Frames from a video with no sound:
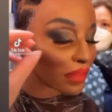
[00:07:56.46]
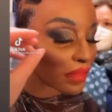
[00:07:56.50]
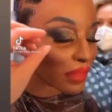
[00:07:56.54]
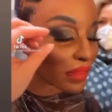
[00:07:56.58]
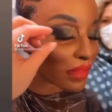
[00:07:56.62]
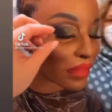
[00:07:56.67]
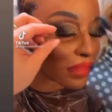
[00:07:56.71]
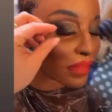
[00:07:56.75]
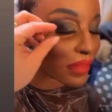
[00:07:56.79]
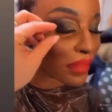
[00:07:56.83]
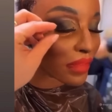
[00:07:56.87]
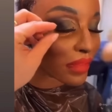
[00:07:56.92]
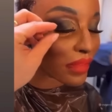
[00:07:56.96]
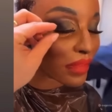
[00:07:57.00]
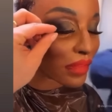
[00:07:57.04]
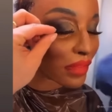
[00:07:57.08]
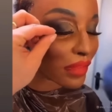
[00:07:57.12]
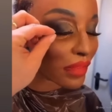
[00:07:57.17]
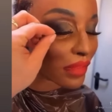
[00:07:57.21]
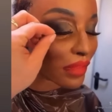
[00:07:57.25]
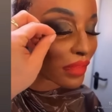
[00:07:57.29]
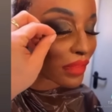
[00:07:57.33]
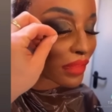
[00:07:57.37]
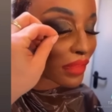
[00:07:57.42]

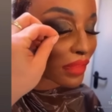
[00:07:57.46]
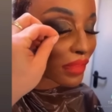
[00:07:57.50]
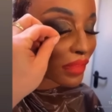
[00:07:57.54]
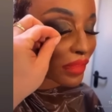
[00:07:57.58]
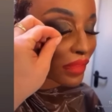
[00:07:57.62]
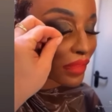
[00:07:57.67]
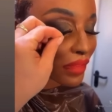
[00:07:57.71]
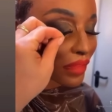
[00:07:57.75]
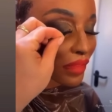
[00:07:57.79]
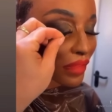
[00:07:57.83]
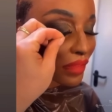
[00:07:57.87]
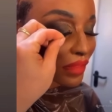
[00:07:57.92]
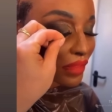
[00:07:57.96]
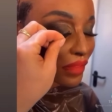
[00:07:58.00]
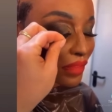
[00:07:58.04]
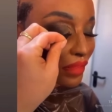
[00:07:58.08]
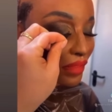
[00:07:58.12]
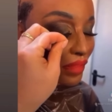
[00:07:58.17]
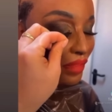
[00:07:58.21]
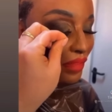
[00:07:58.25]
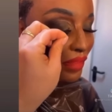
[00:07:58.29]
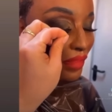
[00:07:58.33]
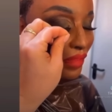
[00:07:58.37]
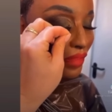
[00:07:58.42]

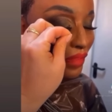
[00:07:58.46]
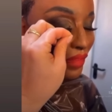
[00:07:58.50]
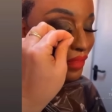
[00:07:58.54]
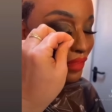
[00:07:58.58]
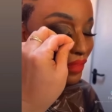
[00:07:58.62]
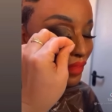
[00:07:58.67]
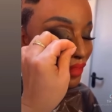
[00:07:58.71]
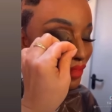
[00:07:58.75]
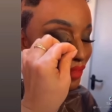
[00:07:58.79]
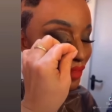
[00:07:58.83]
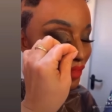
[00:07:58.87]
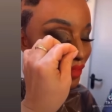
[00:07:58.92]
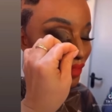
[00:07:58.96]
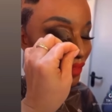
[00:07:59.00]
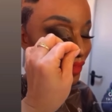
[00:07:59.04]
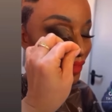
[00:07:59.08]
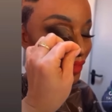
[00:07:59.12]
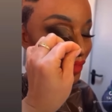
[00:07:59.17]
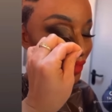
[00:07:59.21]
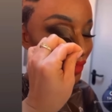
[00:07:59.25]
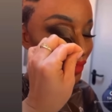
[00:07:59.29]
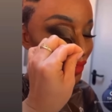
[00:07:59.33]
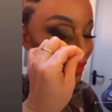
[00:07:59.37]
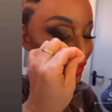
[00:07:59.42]

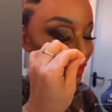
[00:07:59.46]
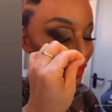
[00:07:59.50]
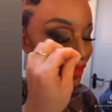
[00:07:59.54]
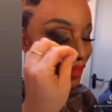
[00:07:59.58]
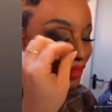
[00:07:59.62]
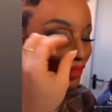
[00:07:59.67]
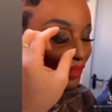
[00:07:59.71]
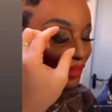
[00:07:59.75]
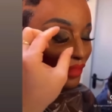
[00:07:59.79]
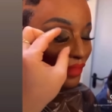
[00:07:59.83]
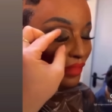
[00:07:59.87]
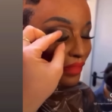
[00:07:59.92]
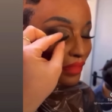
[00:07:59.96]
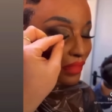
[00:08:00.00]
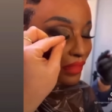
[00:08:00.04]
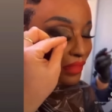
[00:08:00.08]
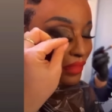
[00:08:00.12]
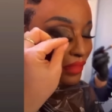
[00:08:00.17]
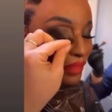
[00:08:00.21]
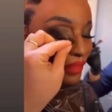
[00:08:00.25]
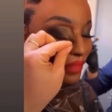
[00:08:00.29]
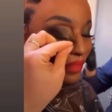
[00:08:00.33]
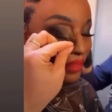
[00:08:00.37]
Nothing is said.